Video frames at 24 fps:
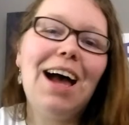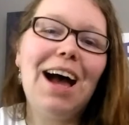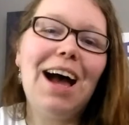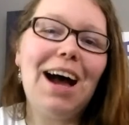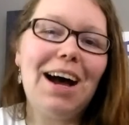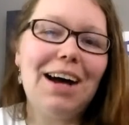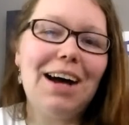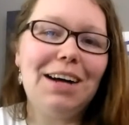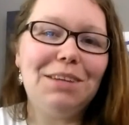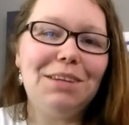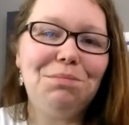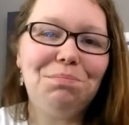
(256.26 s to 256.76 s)

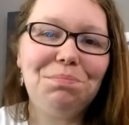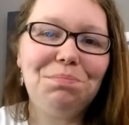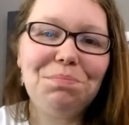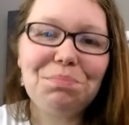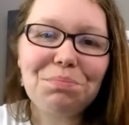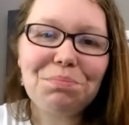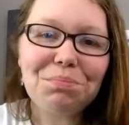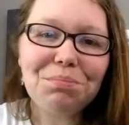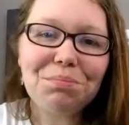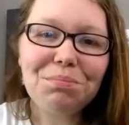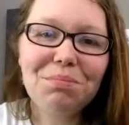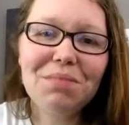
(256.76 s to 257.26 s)
And
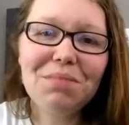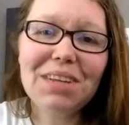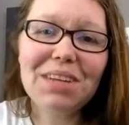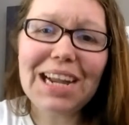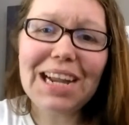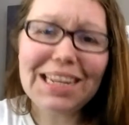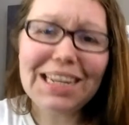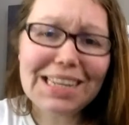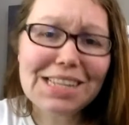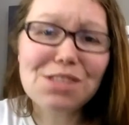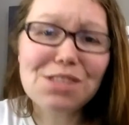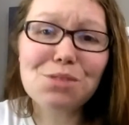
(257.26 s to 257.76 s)

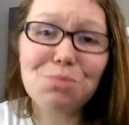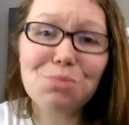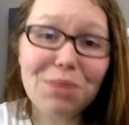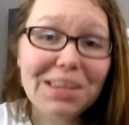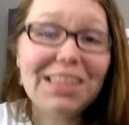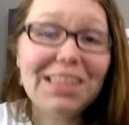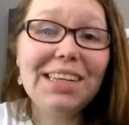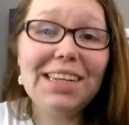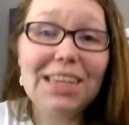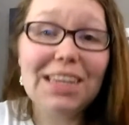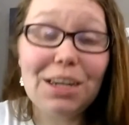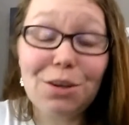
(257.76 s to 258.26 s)
that's
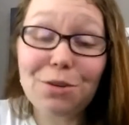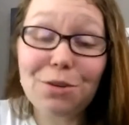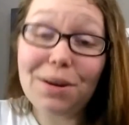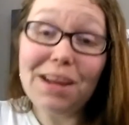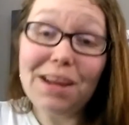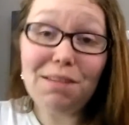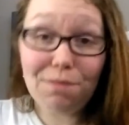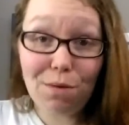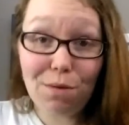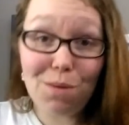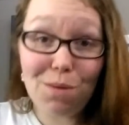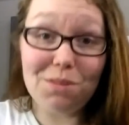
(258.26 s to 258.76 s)
really a
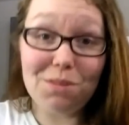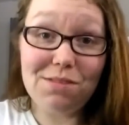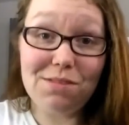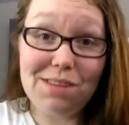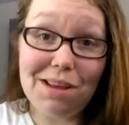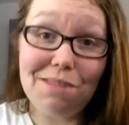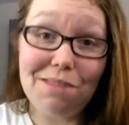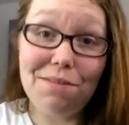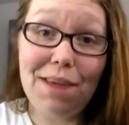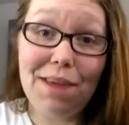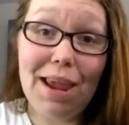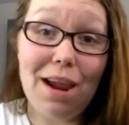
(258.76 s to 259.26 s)
great form of
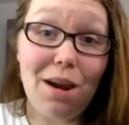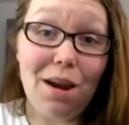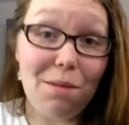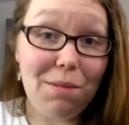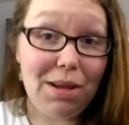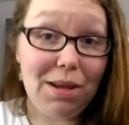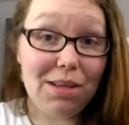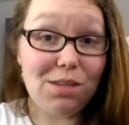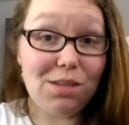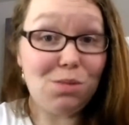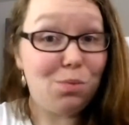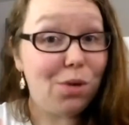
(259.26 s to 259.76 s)
self-care,
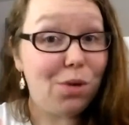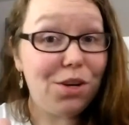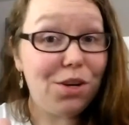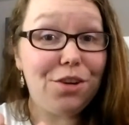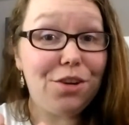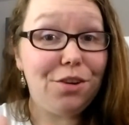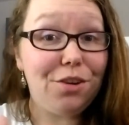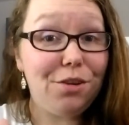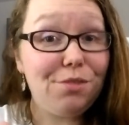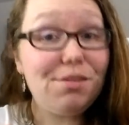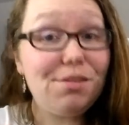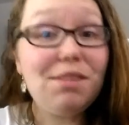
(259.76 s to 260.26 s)
because one,
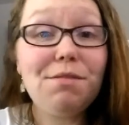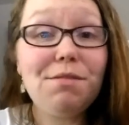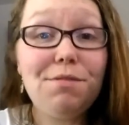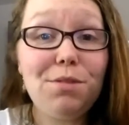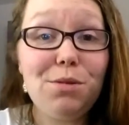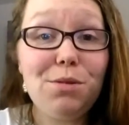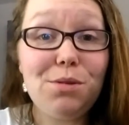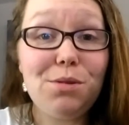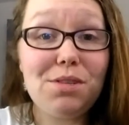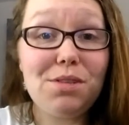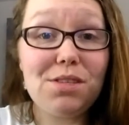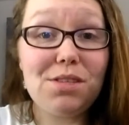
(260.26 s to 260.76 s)
you're using
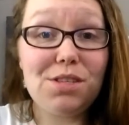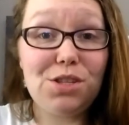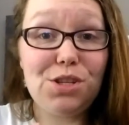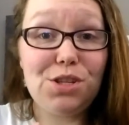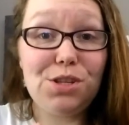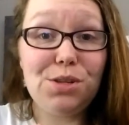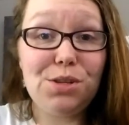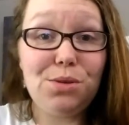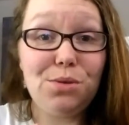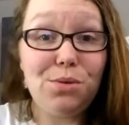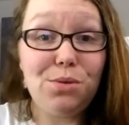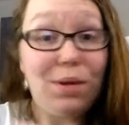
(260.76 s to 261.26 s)
foods
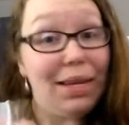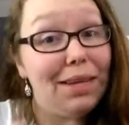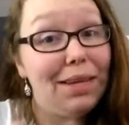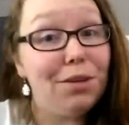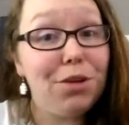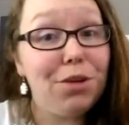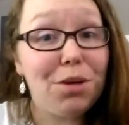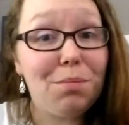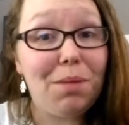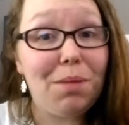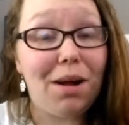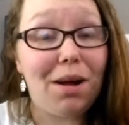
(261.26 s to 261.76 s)
to heal
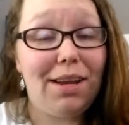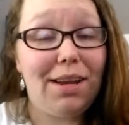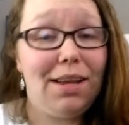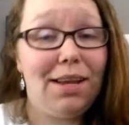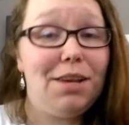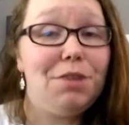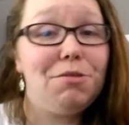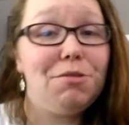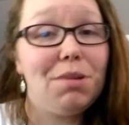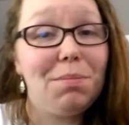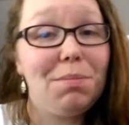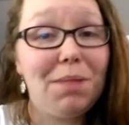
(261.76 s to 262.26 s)
your body
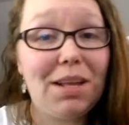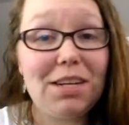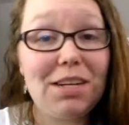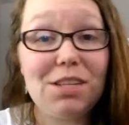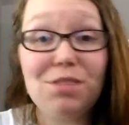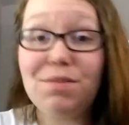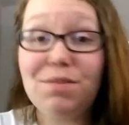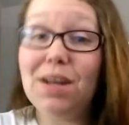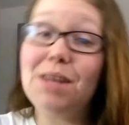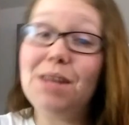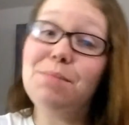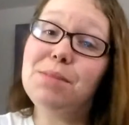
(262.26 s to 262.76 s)
and to
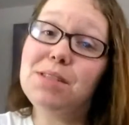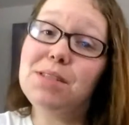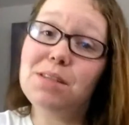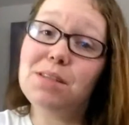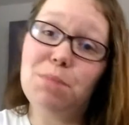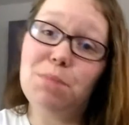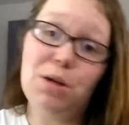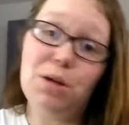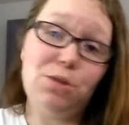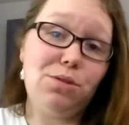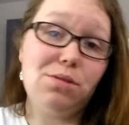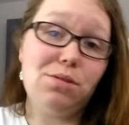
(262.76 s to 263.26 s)
replenish vitamins and
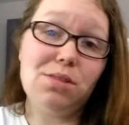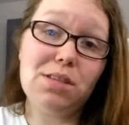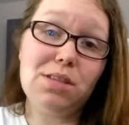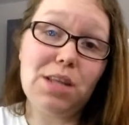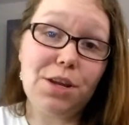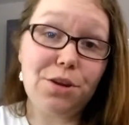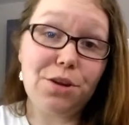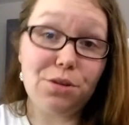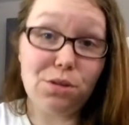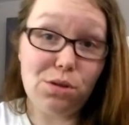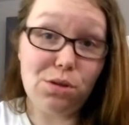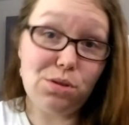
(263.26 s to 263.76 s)
minerals that
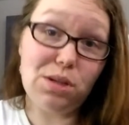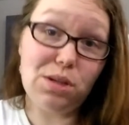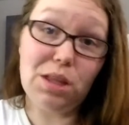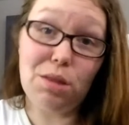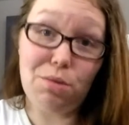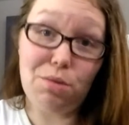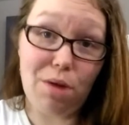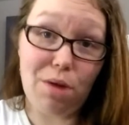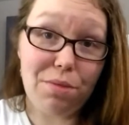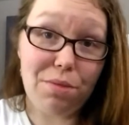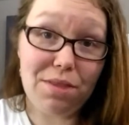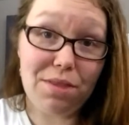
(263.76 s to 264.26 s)
you're losing
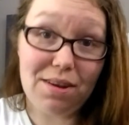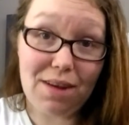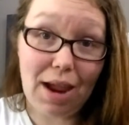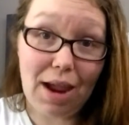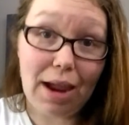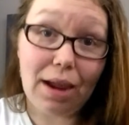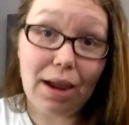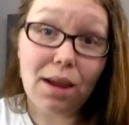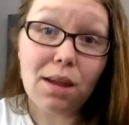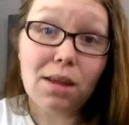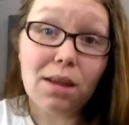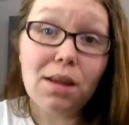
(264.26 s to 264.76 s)
throughout the
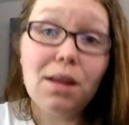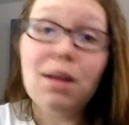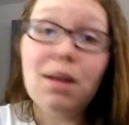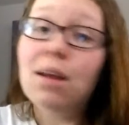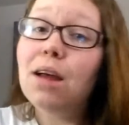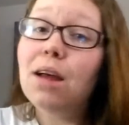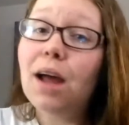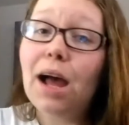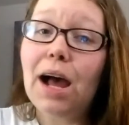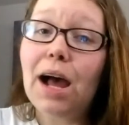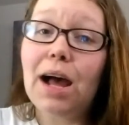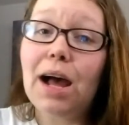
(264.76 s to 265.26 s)
day.
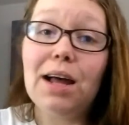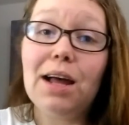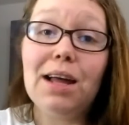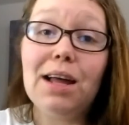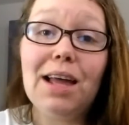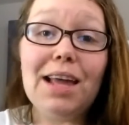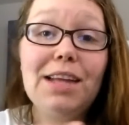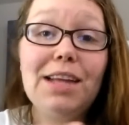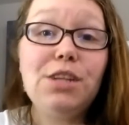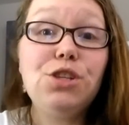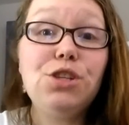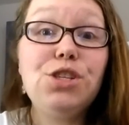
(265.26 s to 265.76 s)

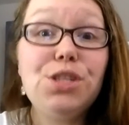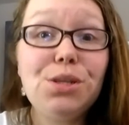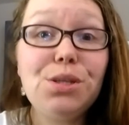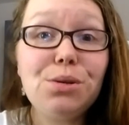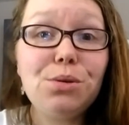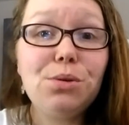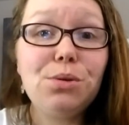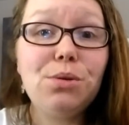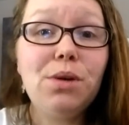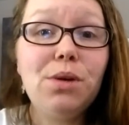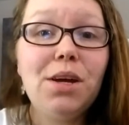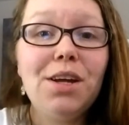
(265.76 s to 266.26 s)
And
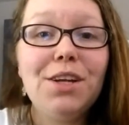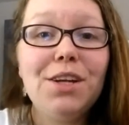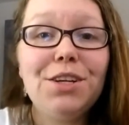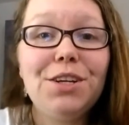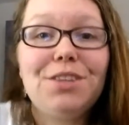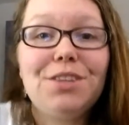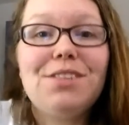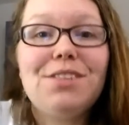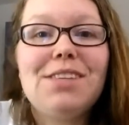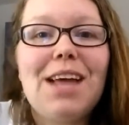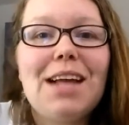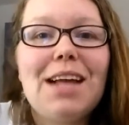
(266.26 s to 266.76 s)
two,
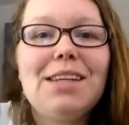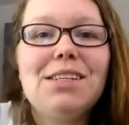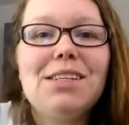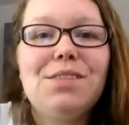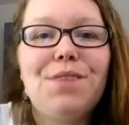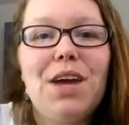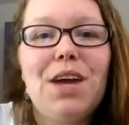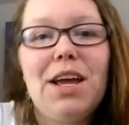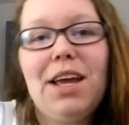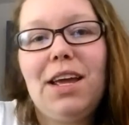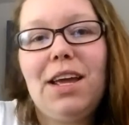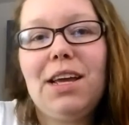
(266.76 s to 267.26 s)
you're
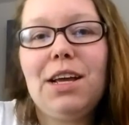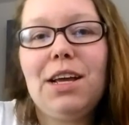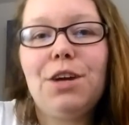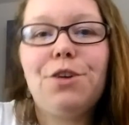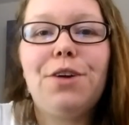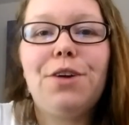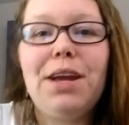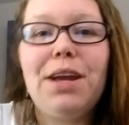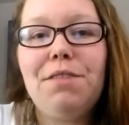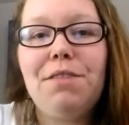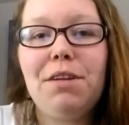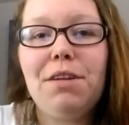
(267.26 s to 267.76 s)
satisfying a
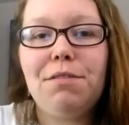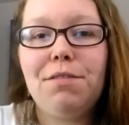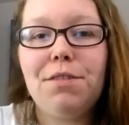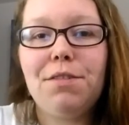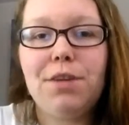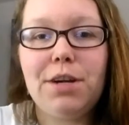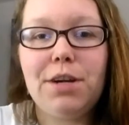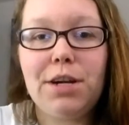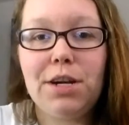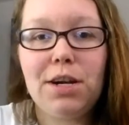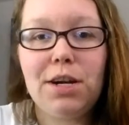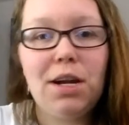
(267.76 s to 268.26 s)
craving
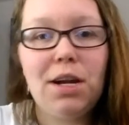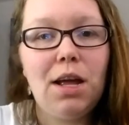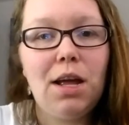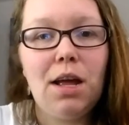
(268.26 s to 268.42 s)
for